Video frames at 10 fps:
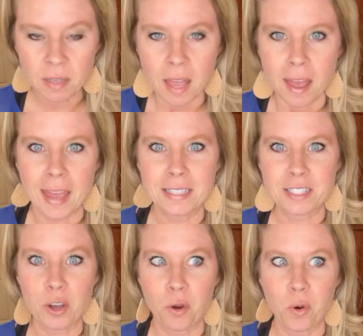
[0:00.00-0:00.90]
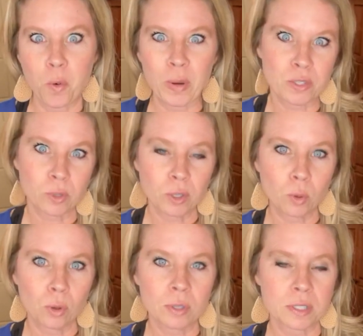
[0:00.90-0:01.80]
And so what's really cool
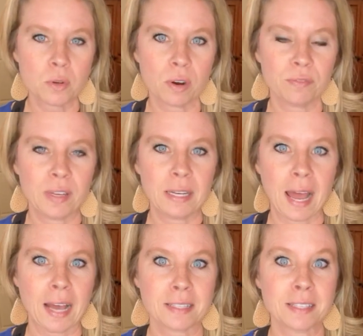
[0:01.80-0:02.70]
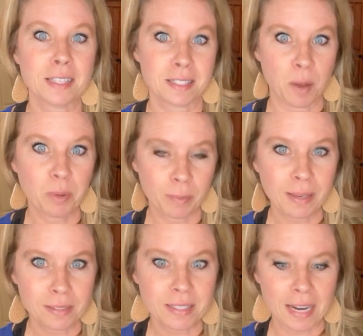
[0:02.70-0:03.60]
is Neorafit has the
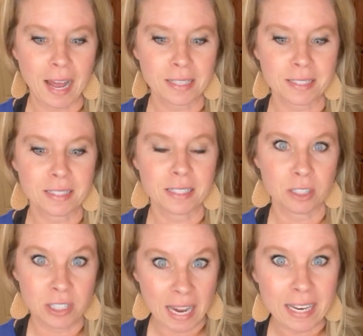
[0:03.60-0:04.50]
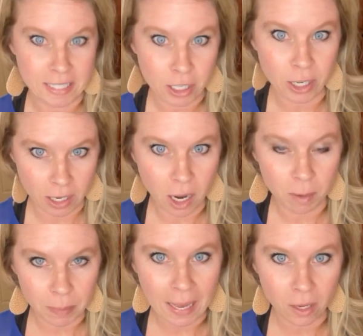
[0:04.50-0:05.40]
supplements, it has the dietary
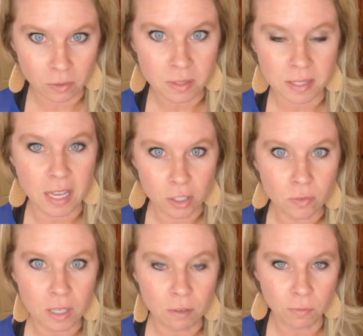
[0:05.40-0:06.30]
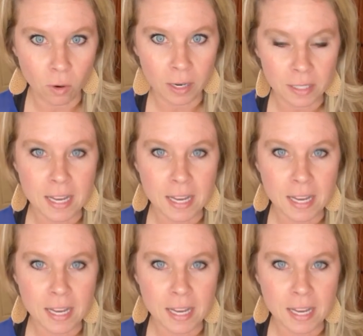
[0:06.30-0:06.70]
compounds that you need for it.